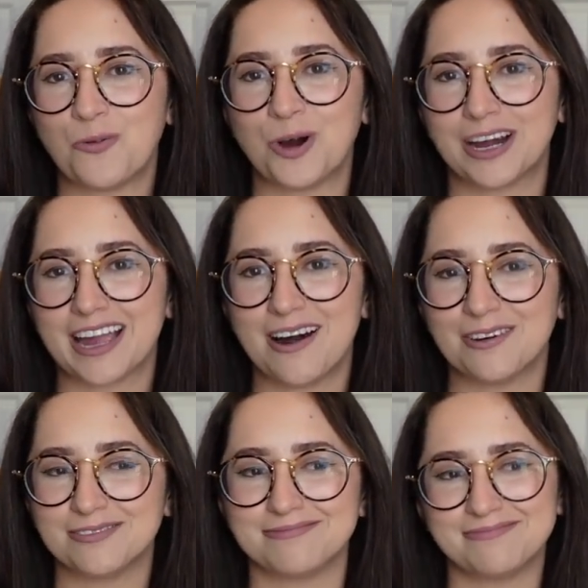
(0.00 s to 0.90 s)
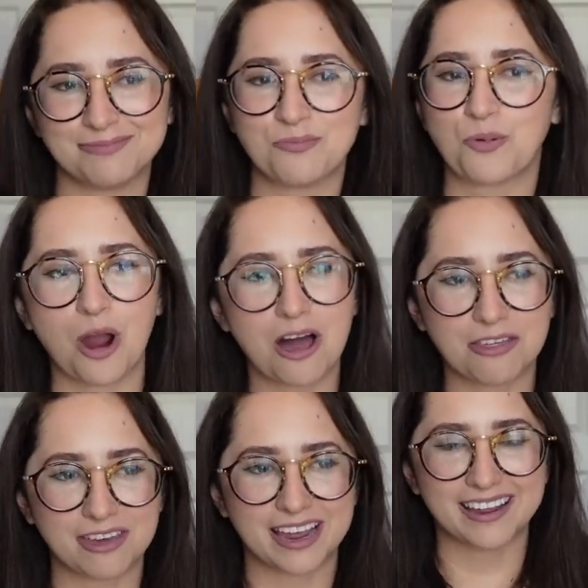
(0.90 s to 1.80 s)
workout bra
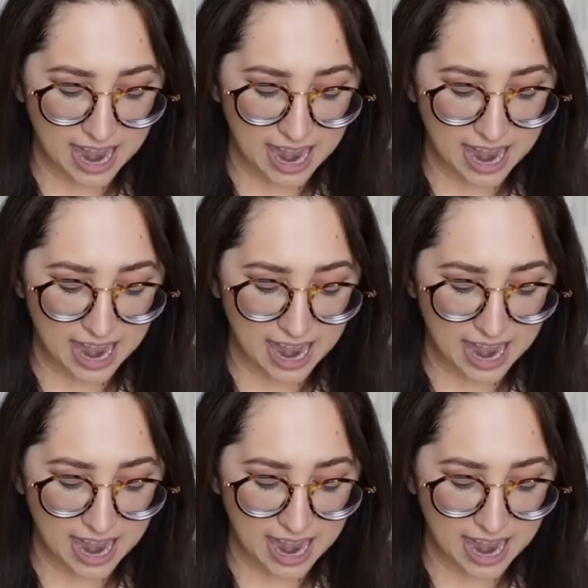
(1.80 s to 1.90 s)
thing.